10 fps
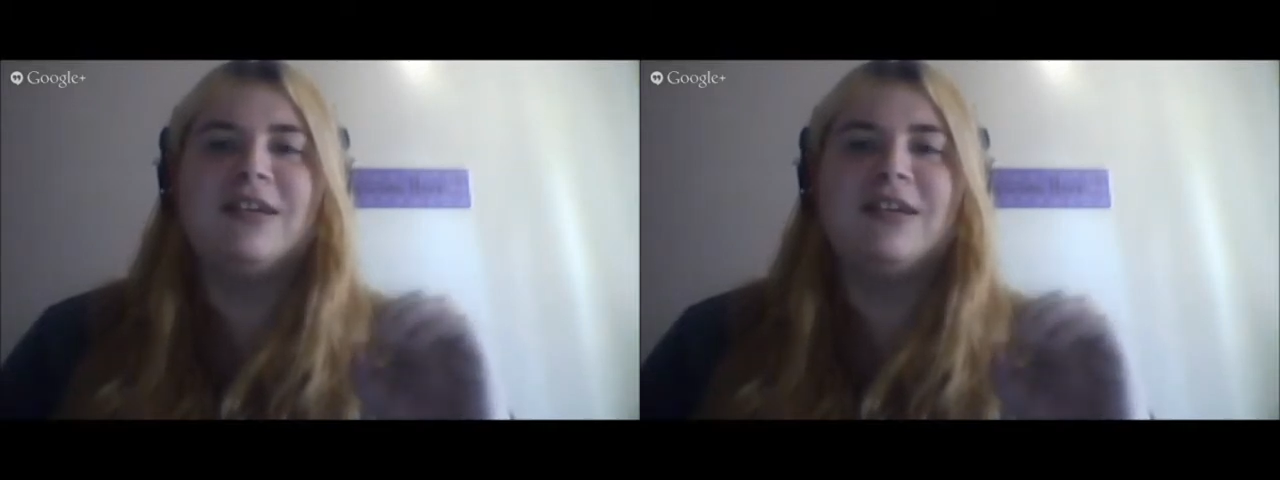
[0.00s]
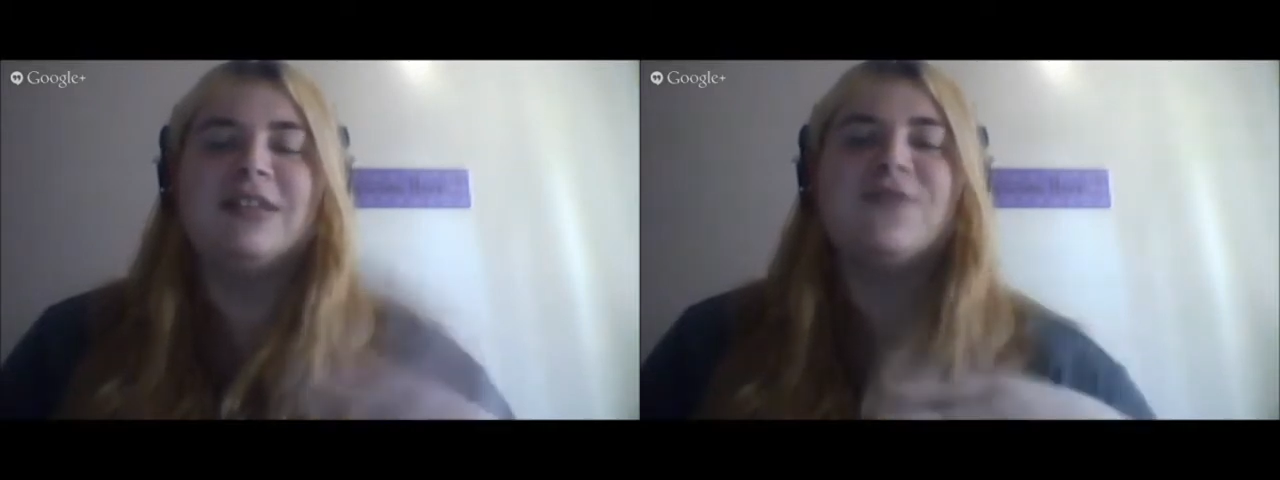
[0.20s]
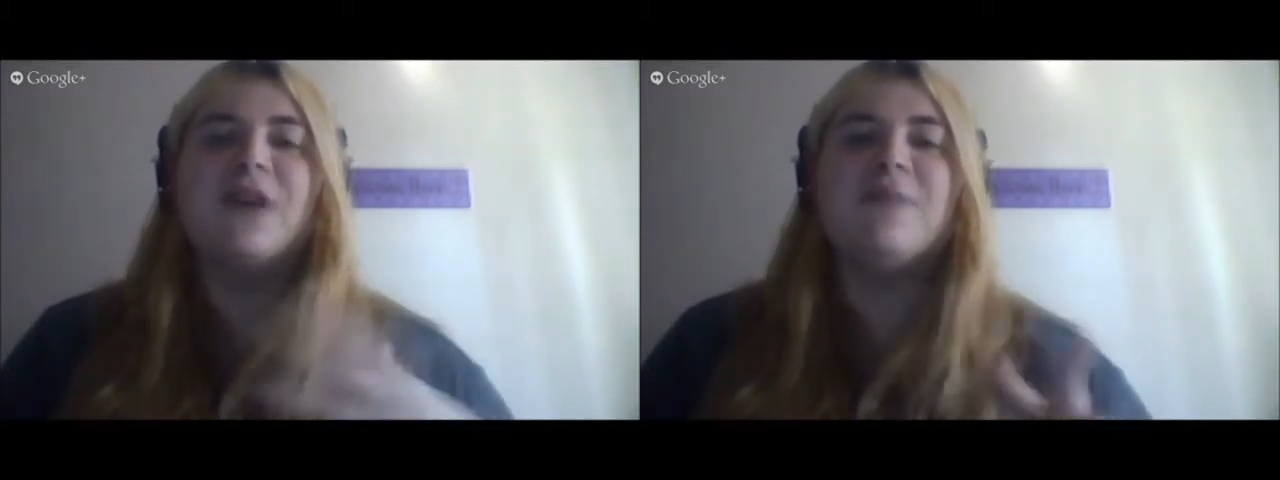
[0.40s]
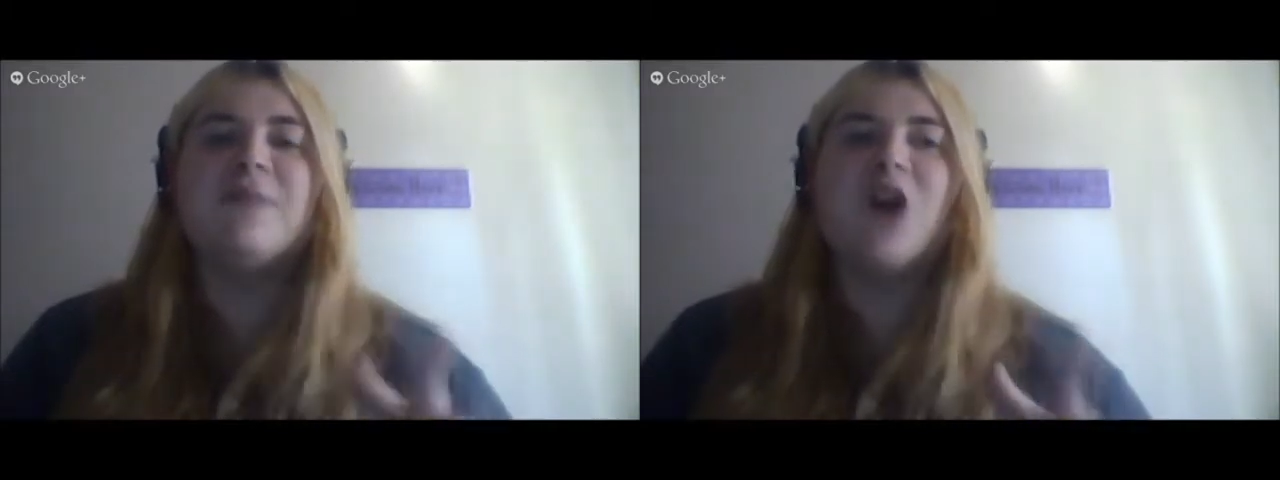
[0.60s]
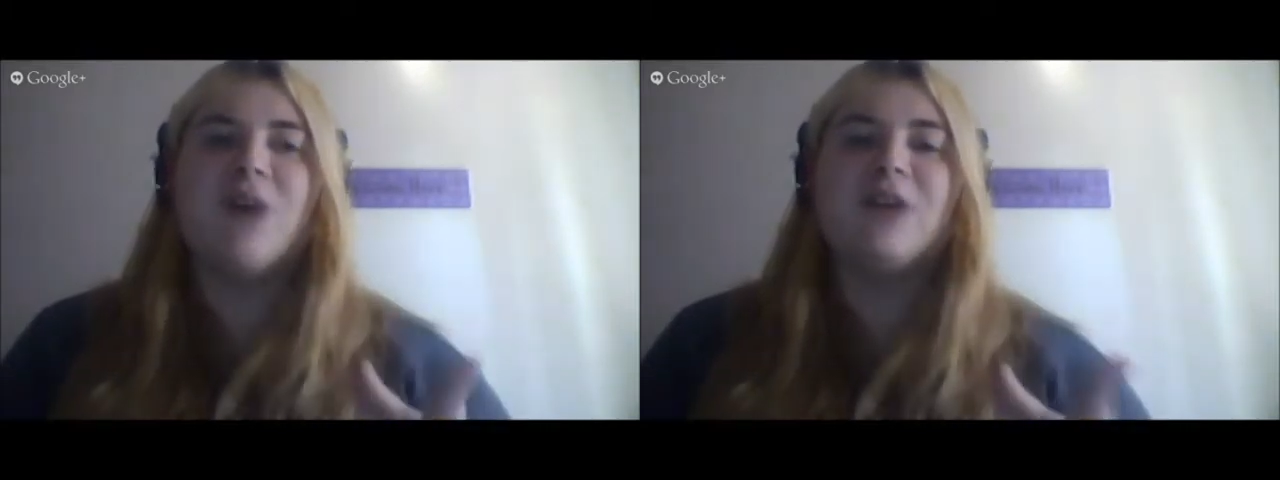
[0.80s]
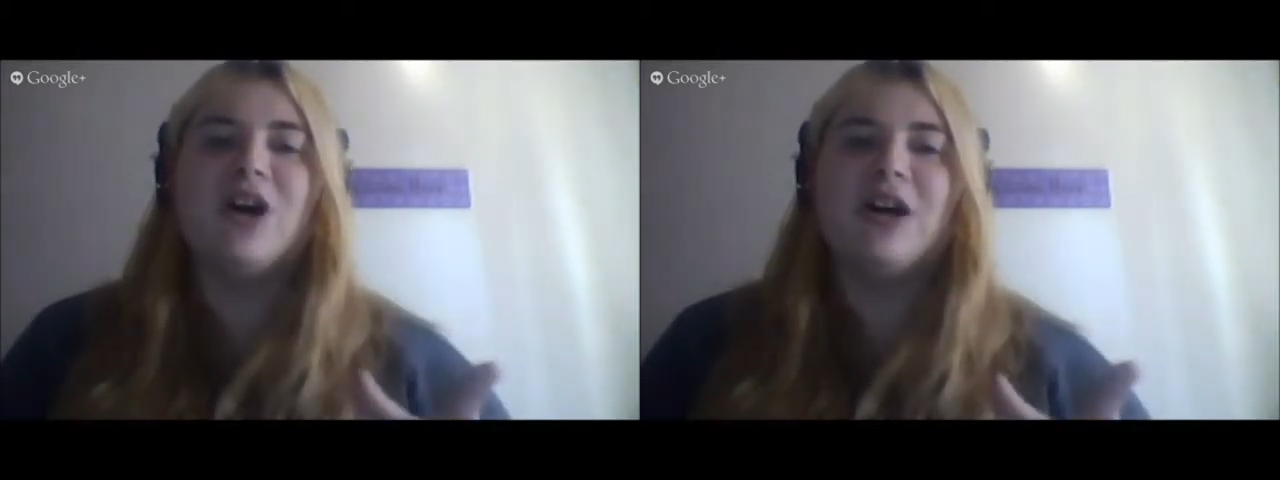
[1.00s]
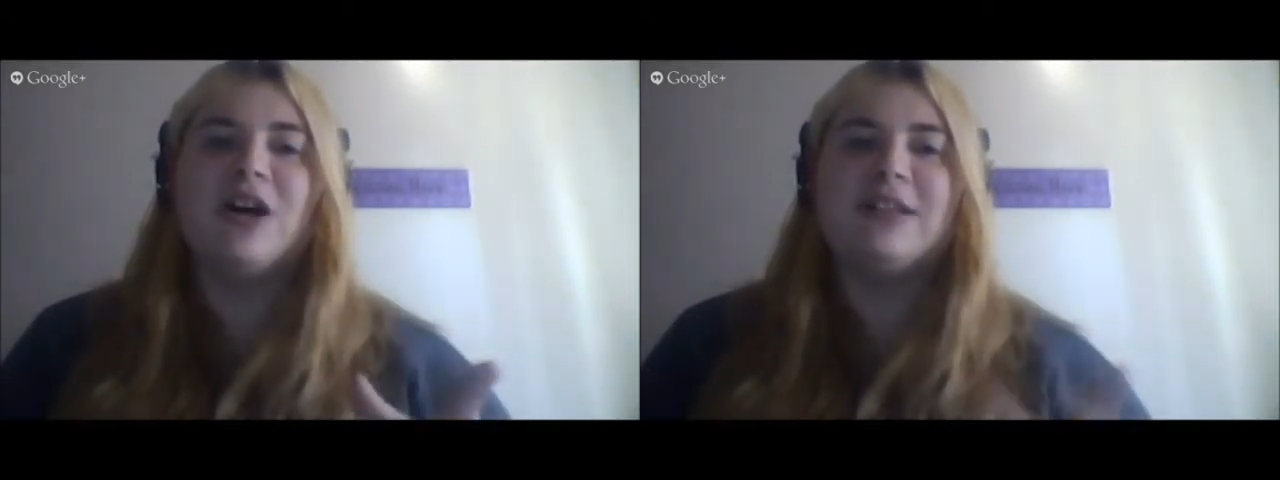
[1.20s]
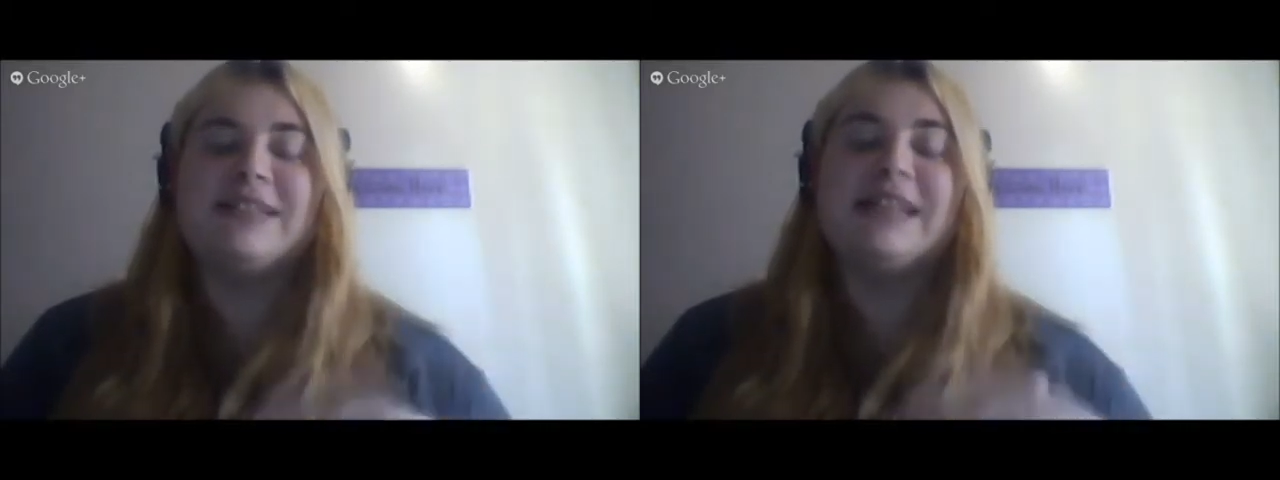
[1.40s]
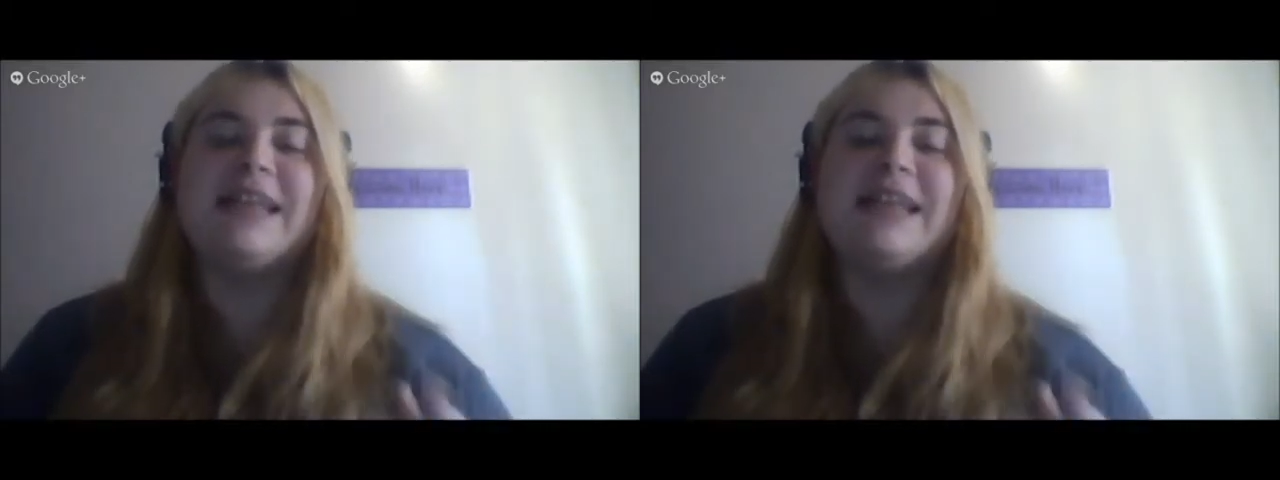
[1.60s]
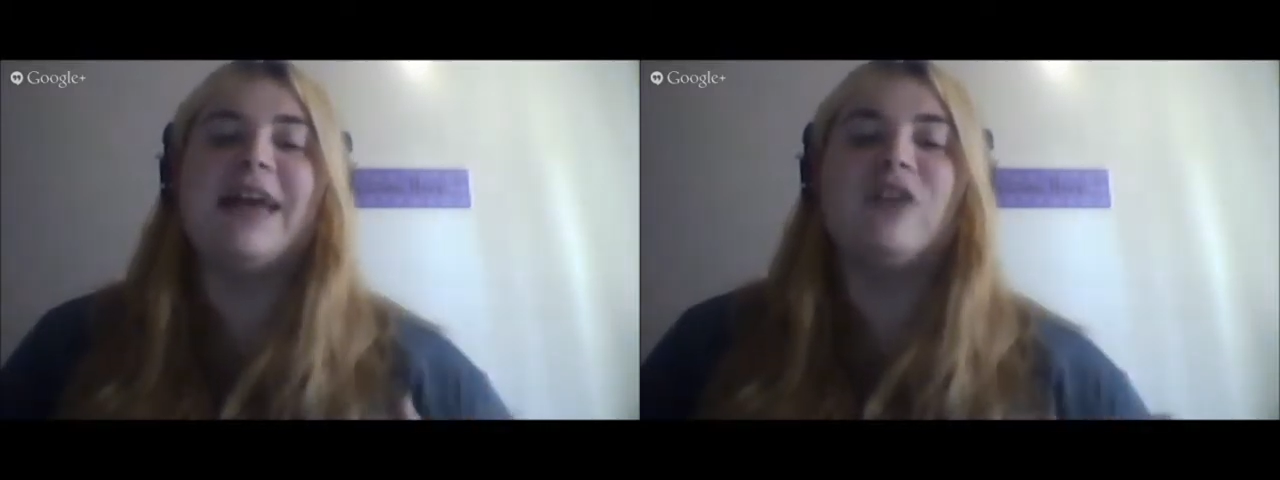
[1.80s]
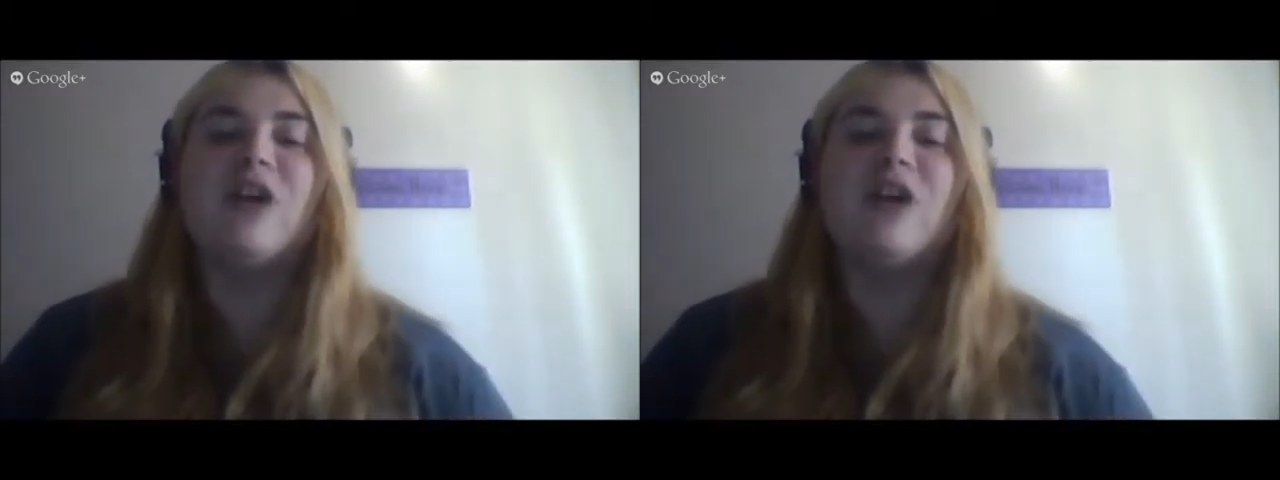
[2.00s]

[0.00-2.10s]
It's from Comic-Con, San Diego